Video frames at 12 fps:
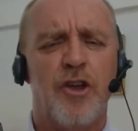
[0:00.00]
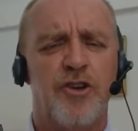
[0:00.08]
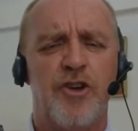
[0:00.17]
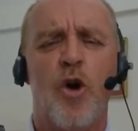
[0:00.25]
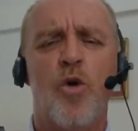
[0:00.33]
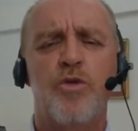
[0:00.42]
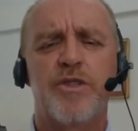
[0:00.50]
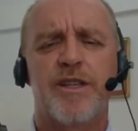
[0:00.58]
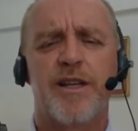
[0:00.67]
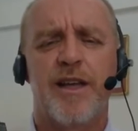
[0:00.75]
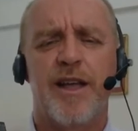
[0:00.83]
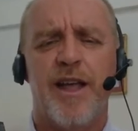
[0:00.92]
Note
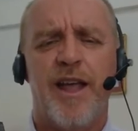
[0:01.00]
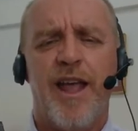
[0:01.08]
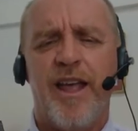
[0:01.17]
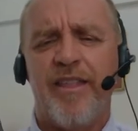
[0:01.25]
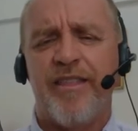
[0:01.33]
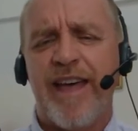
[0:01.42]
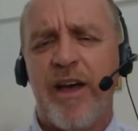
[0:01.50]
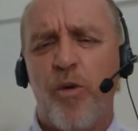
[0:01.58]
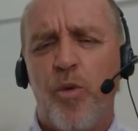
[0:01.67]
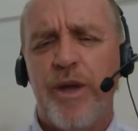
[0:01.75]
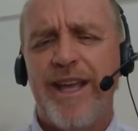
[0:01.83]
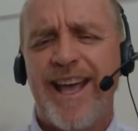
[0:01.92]
that
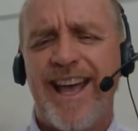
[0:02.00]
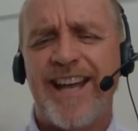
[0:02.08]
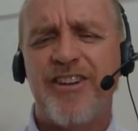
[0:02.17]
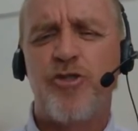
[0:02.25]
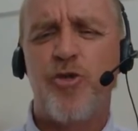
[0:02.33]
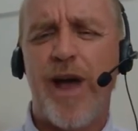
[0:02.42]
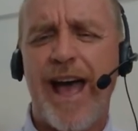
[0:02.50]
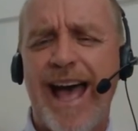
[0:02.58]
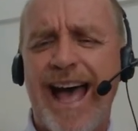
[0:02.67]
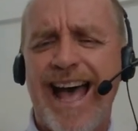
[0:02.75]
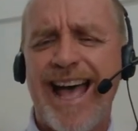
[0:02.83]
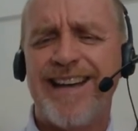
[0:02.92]
we had to
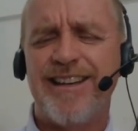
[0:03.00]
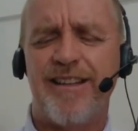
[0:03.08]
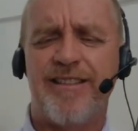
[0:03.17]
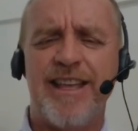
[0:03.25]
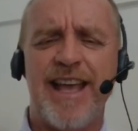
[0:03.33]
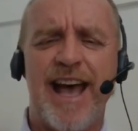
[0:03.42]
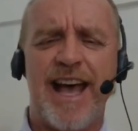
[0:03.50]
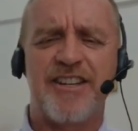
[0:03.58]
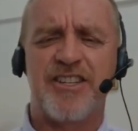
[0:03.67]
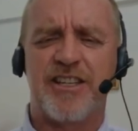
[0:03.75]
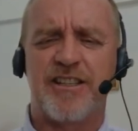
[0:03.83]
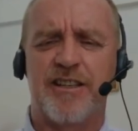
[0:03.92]
add the
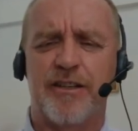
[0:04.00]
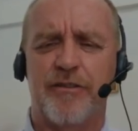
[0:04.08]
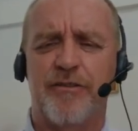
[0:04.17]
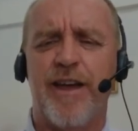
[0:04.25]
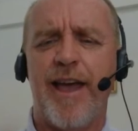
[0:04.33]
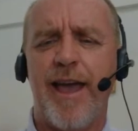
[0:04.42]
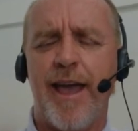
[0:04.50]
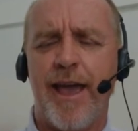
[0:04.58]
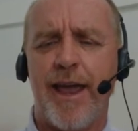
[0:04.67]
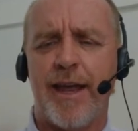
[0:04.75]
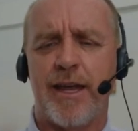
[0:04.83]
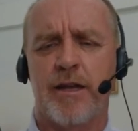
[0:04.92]
adjective
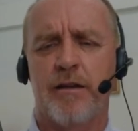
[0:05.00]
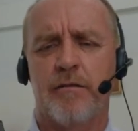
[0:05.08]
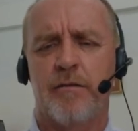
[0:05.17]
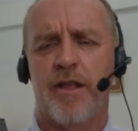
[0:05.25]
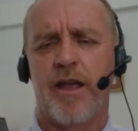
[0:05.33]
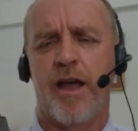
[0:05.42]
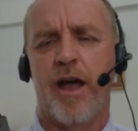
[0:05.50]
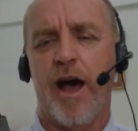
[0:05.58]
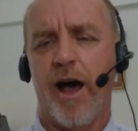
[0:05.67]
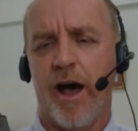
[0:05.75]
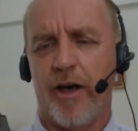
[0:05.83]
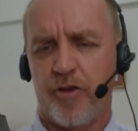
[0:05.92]
a.
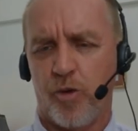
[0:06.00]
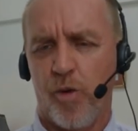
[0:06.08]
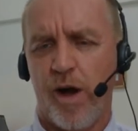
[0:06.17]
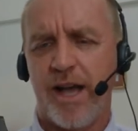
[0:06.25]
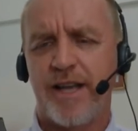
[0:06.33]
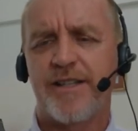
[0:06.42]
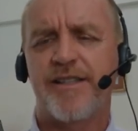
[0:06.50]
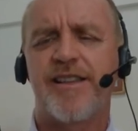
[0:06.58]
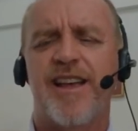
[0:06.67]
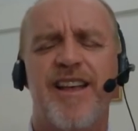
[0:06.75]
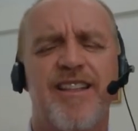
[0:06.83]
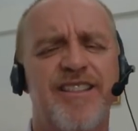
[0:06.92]
Otherwise,
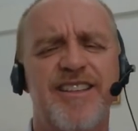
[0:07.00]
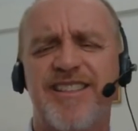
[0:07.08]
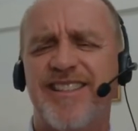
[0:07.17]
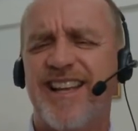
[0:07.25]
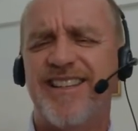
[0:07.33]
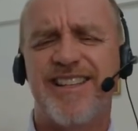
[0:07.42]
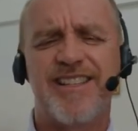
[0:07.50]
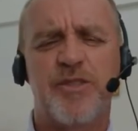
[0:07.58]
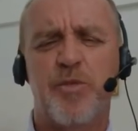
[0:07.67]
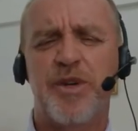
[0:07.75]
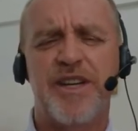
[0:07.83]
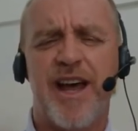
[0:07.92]
the
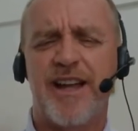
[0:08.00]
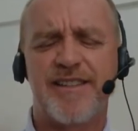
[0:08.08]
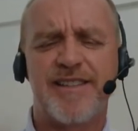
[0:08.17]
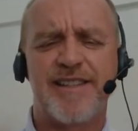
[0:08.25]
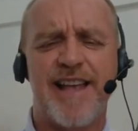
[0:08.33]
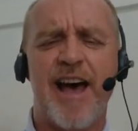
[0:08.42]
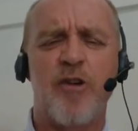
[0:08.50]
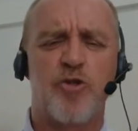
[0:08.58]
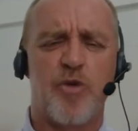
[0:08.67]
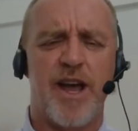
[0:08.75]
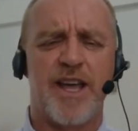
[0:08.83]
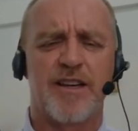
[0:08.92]
sentence would not
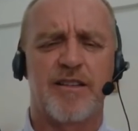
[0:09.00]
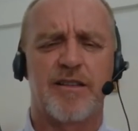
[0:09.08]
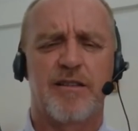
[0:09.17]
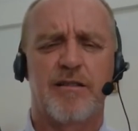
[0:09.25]
sound right.